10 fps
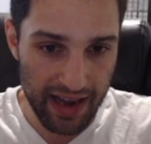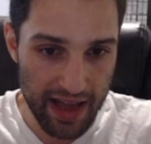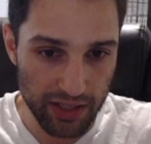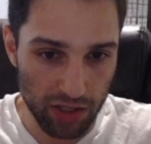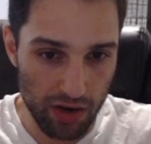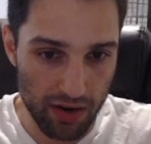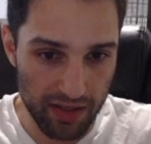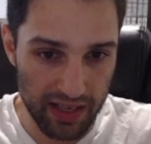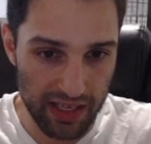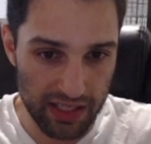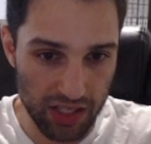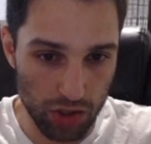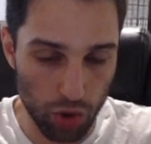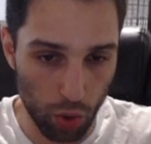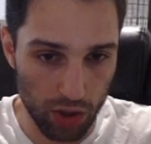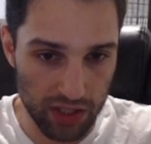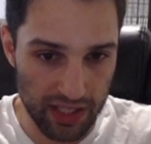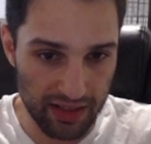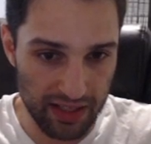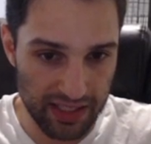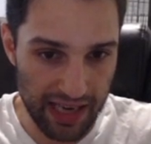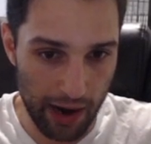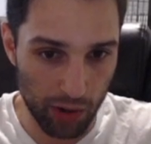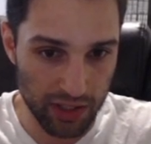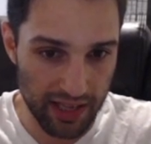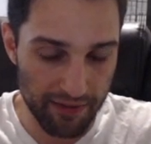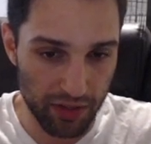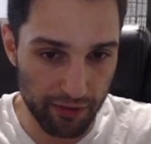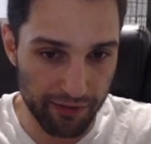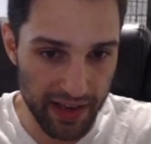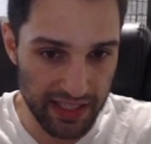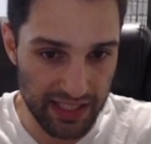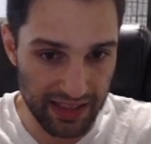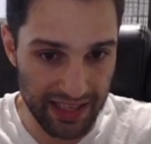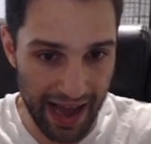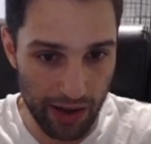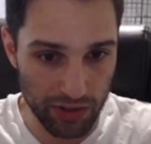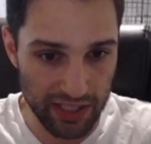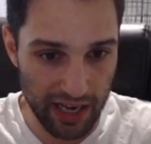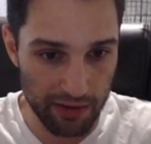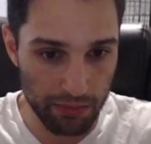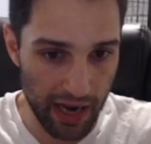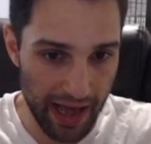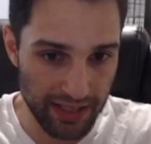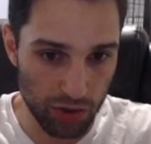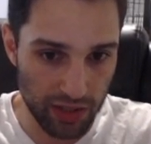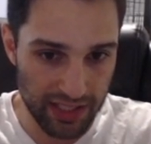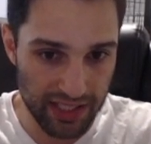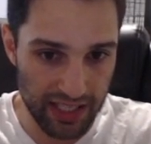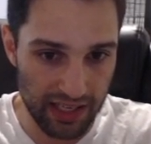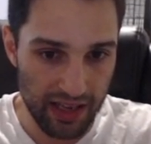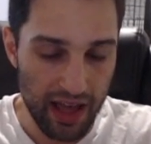enter these doors in these towers if they're facing the outside. But as you can see,